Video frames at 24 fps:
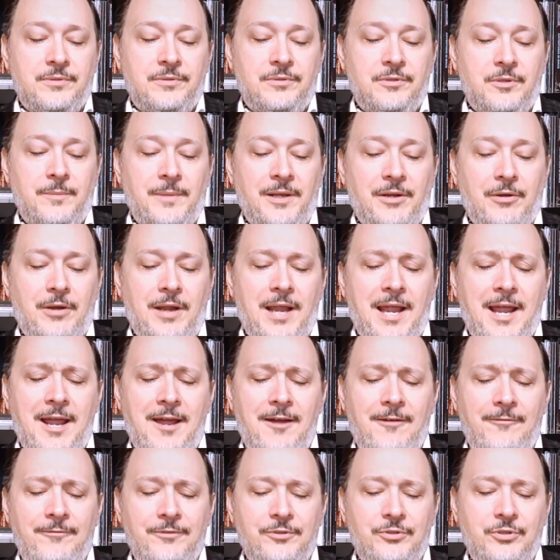no matter how
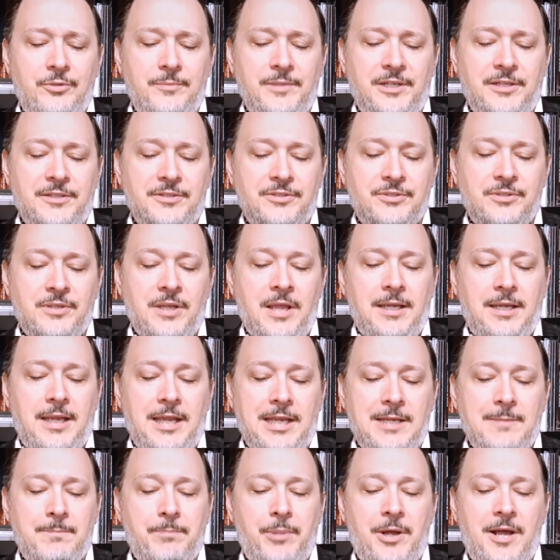voluminous, can
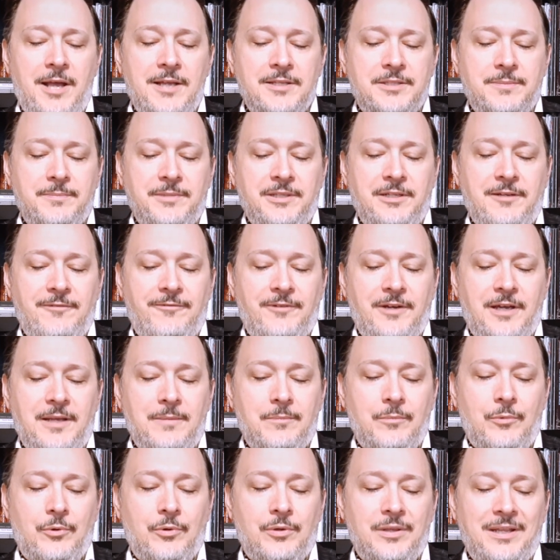possibly define
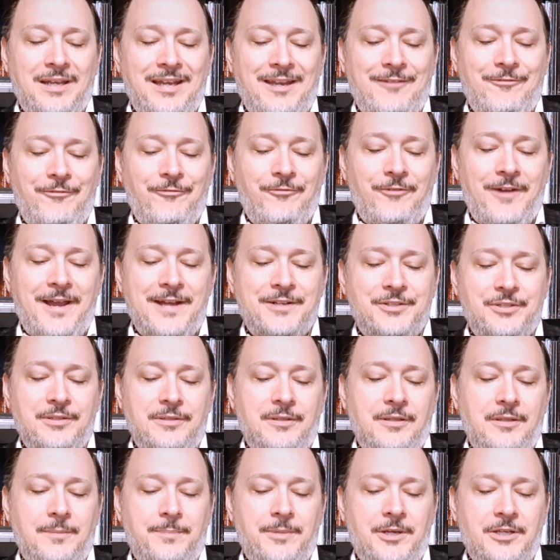more than a fraction of the
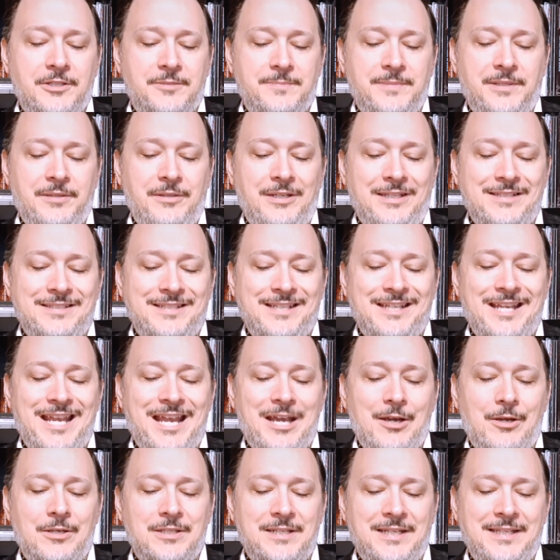possibilities
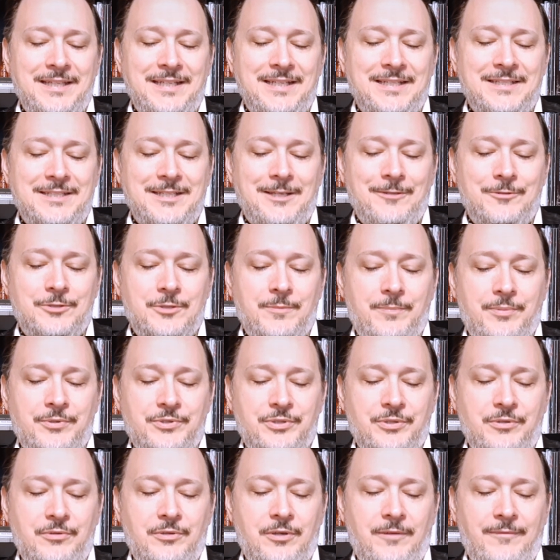inherent in the intelligent
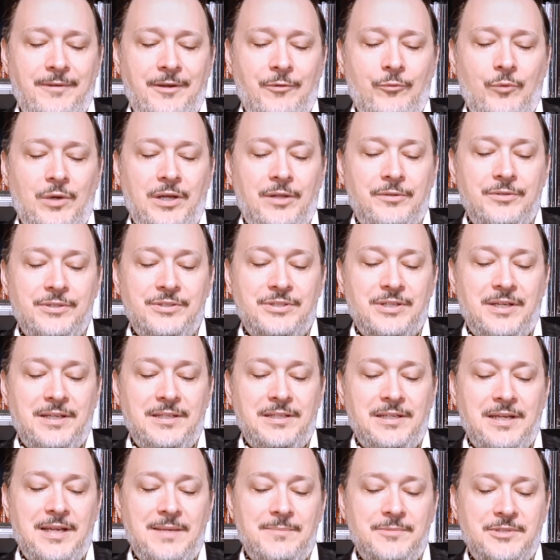pursuit of a well-designed
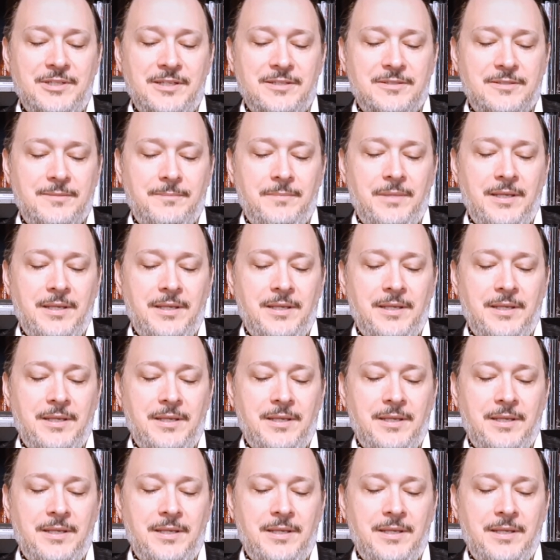game system.